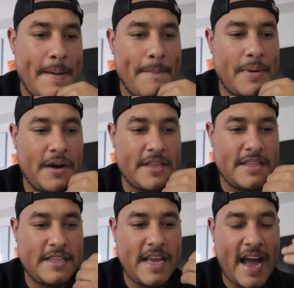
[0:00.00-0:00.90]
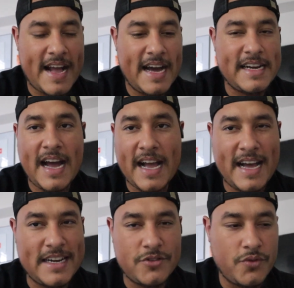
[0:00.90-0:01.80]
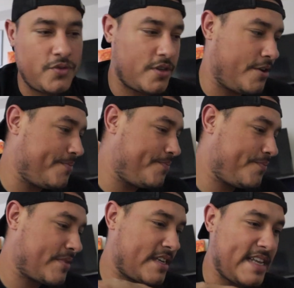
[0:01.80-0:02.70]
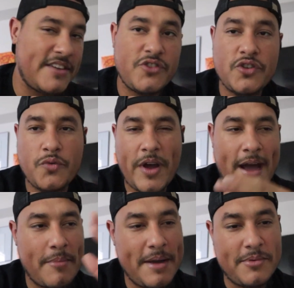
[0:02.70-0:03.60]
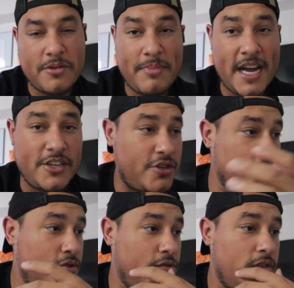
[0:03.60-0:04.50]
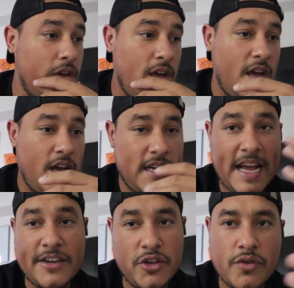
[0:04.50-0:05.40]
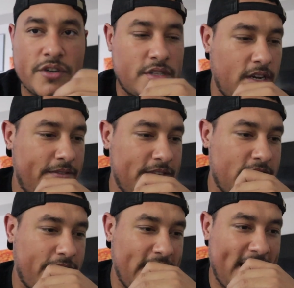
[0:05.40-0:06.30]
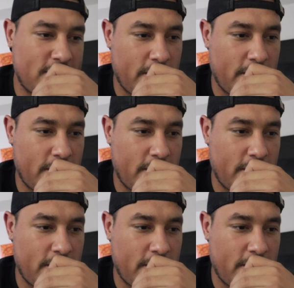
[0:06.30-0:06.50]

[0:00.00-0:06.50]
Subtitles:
But yeah, I gotta do some, because that's the only way I'm able to buy shoes, like newer stuff and stuff like that.